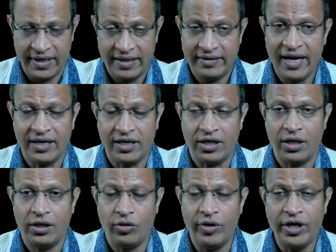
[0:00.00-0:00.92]
That
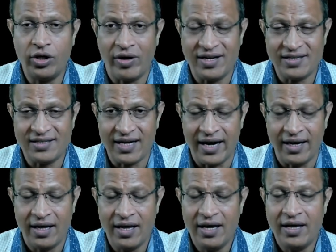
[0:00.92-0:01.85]
you need to understand
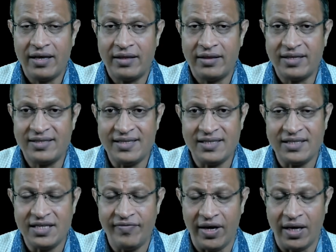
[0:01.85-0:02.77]
the
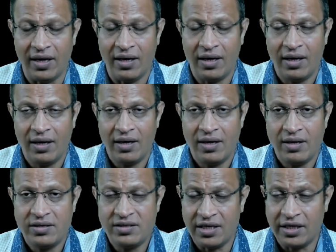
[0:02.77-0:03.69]
CCTV
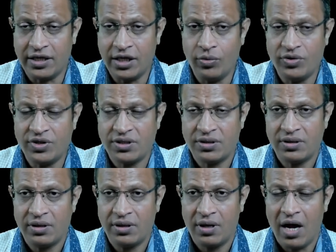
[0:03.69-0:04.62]
circuit
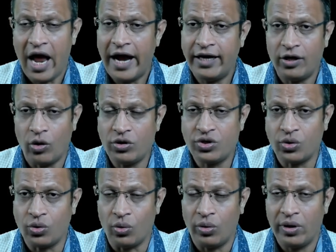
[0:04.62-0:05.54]
and
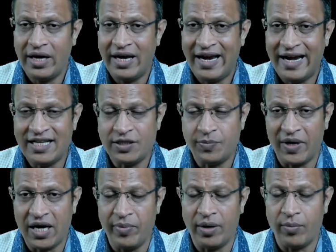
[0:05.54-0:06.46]
also it is
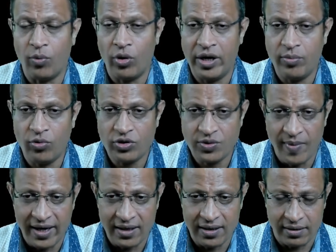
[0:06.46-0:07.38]
becoming more and more
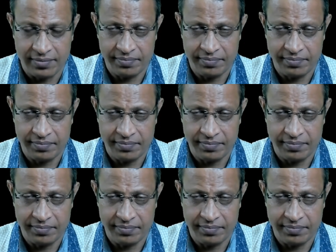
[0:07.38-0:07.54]
smarter.